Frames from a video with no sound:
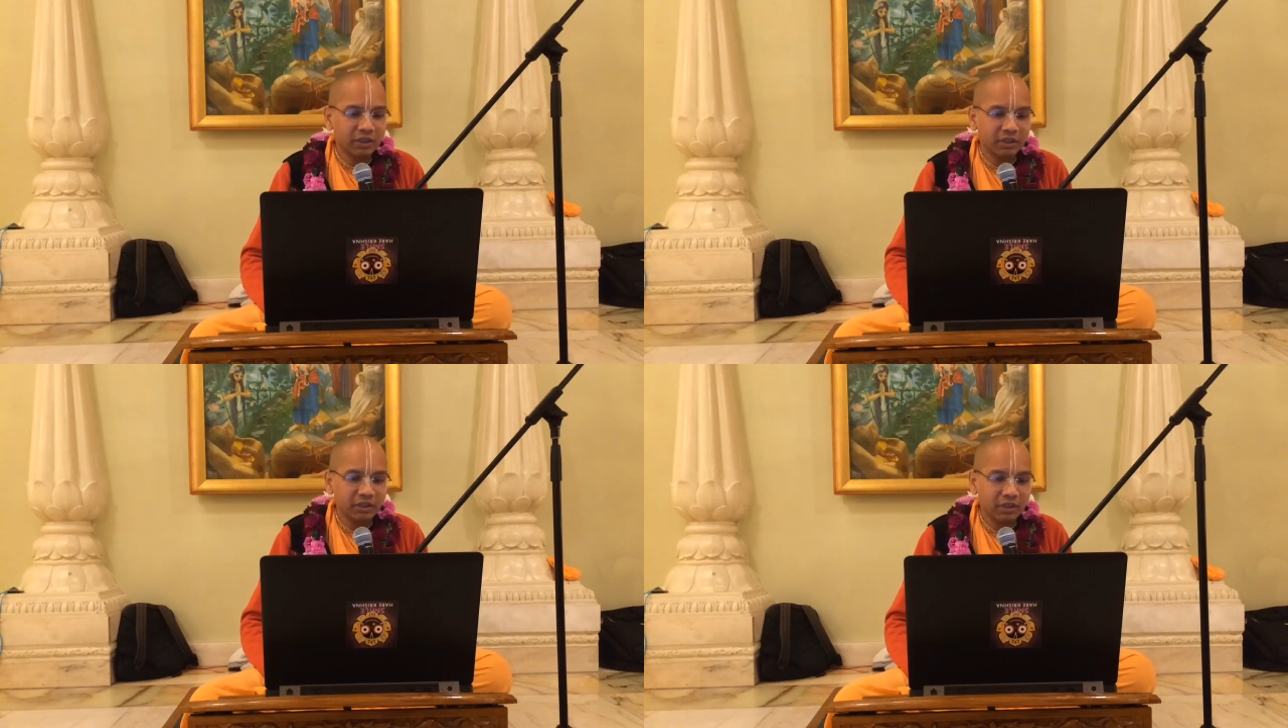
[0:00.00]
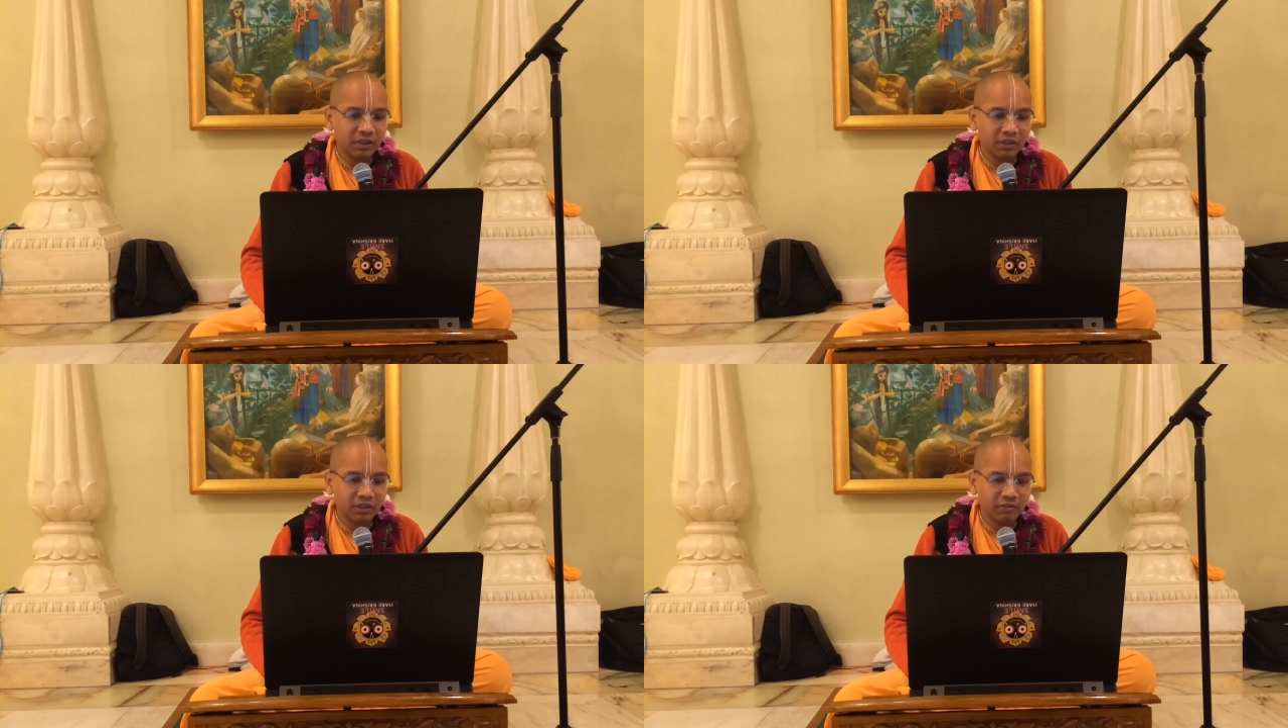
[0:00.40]

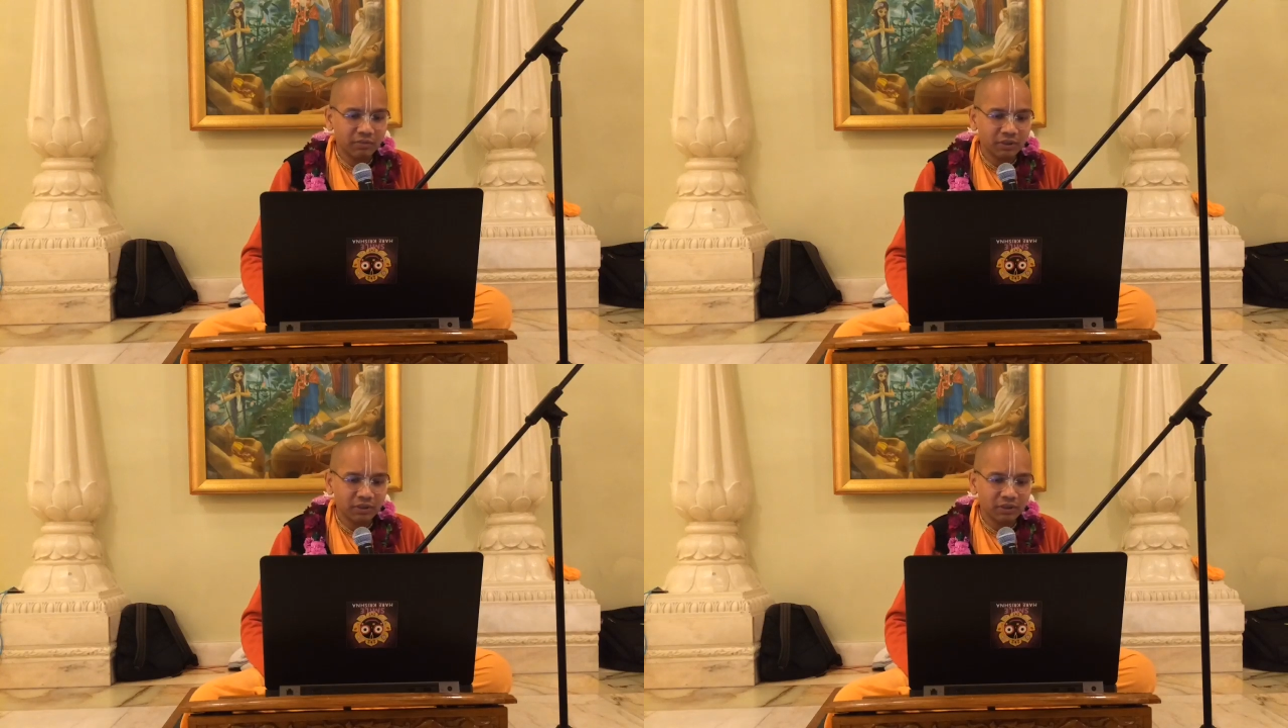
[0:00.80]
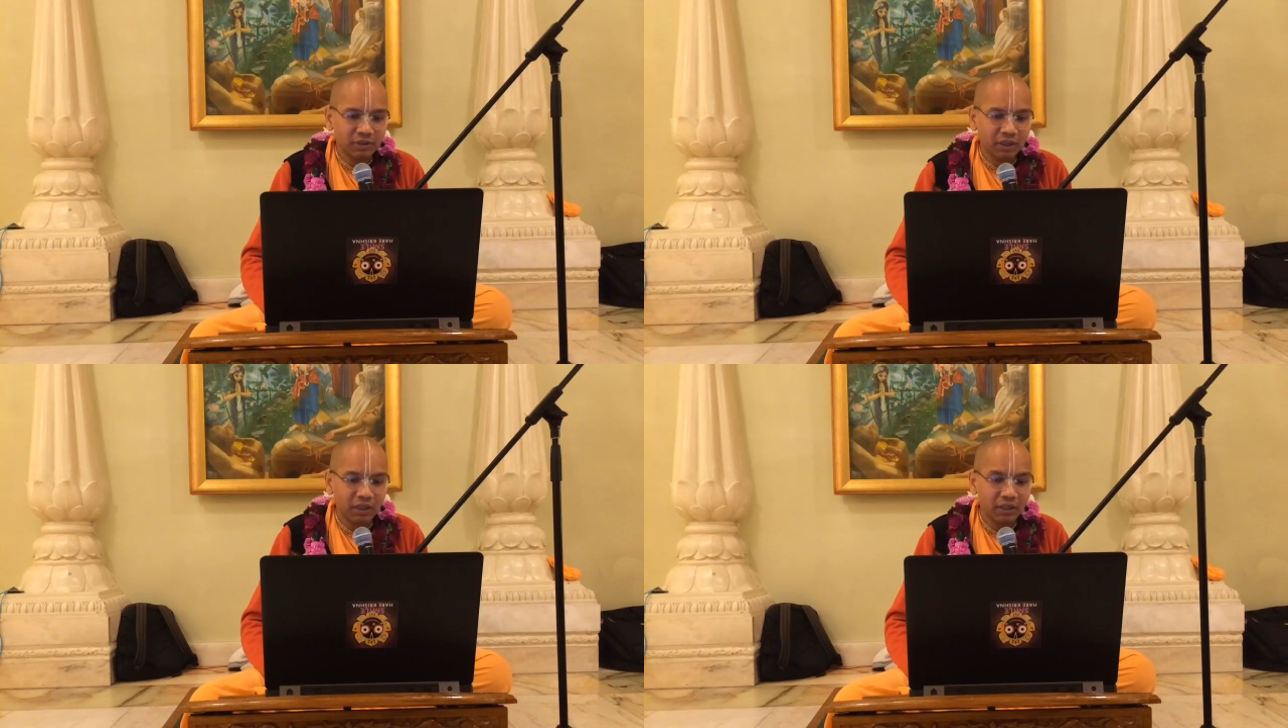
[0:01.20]
criticisms
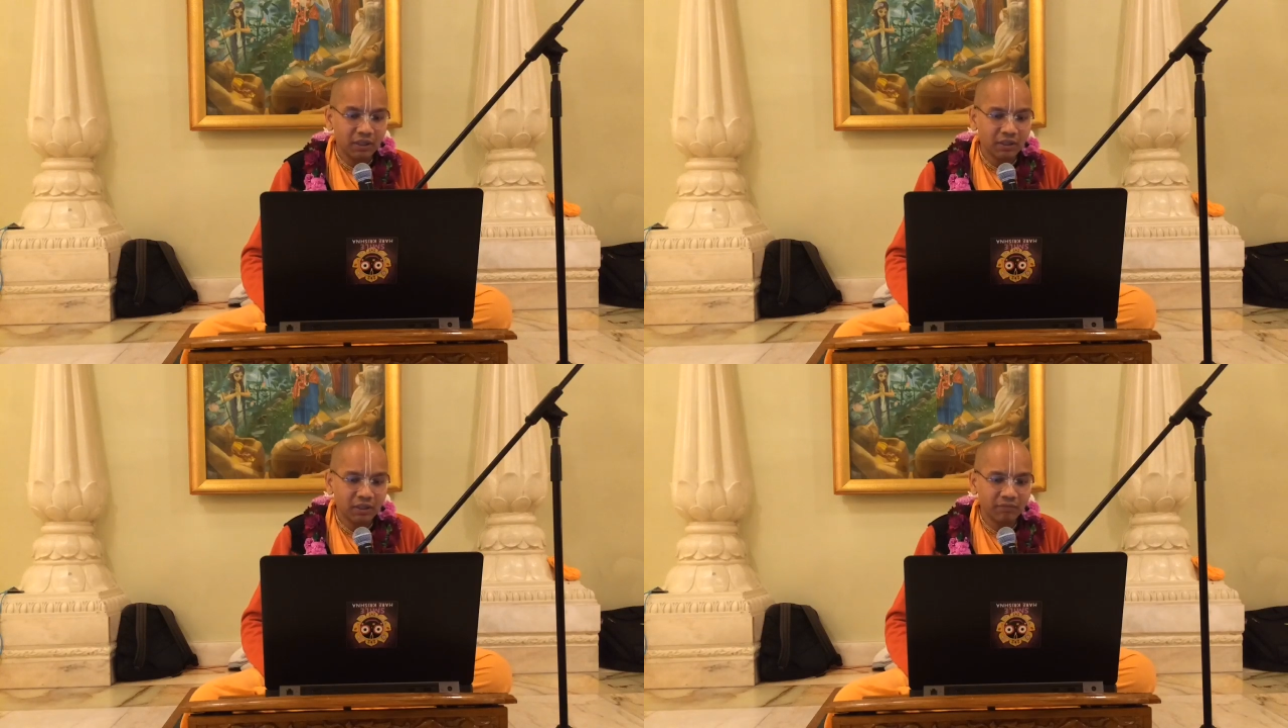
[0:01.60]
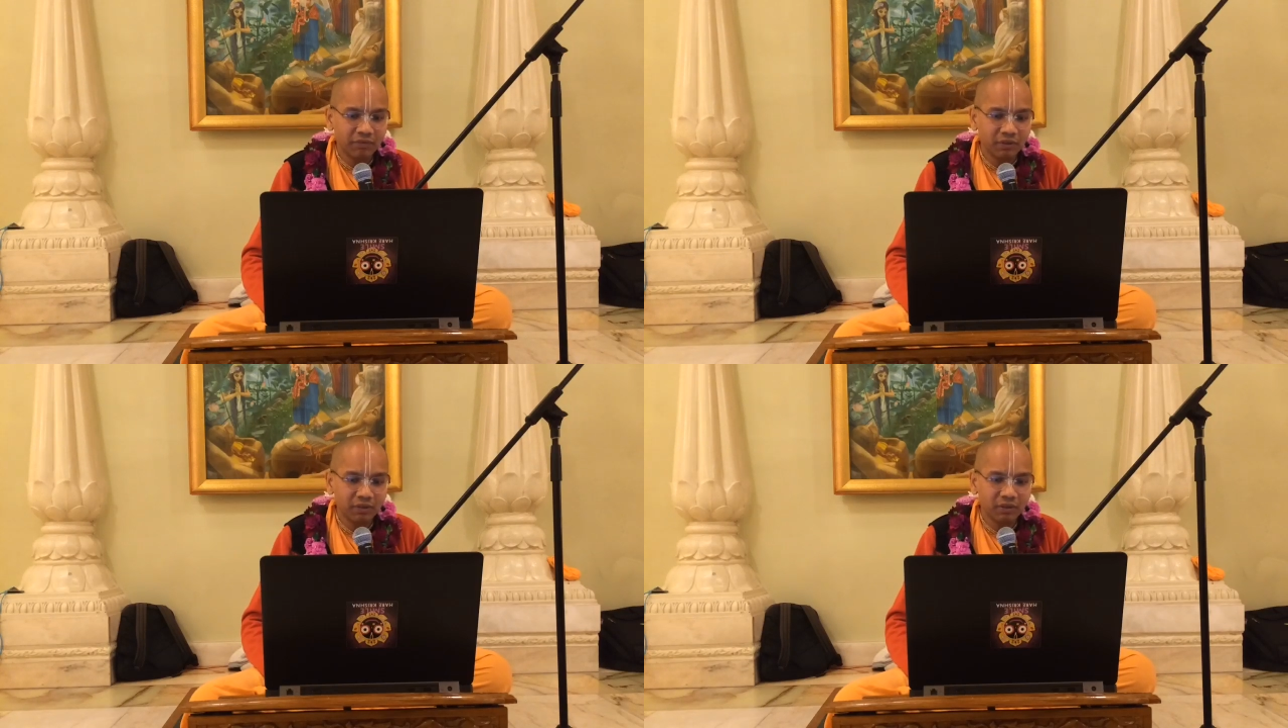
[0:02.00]
and
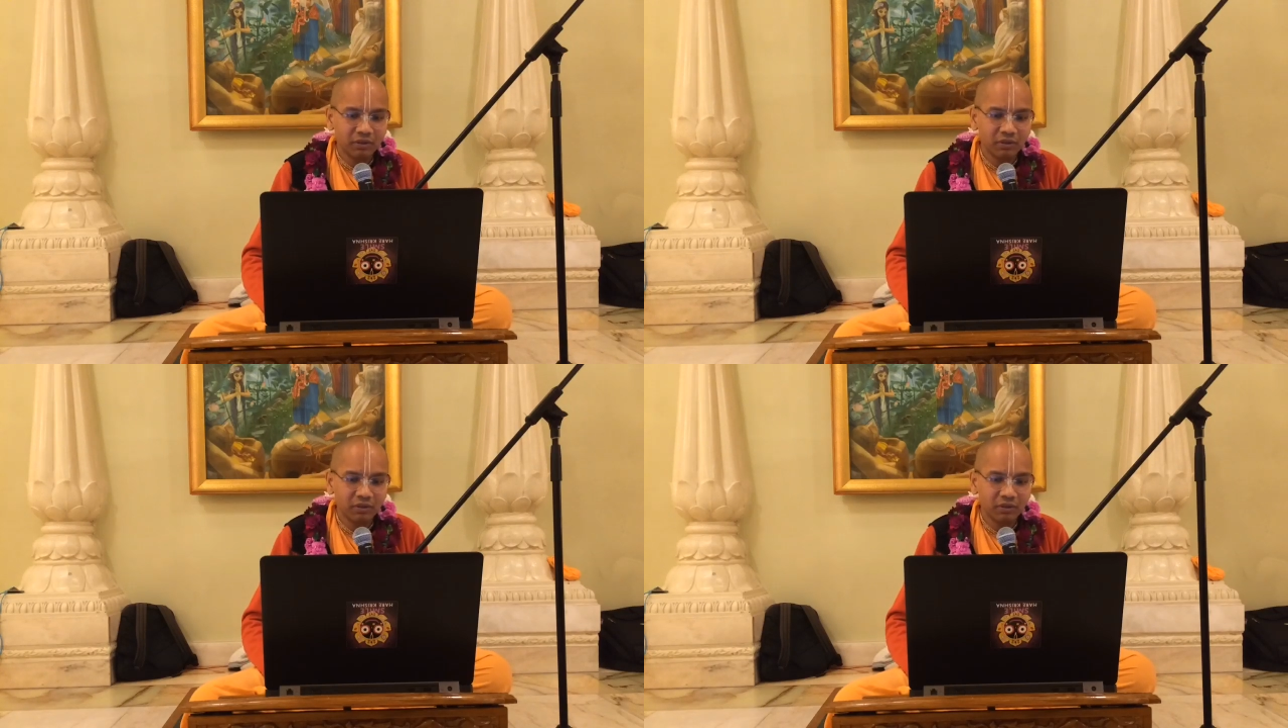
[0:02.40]
discomfort,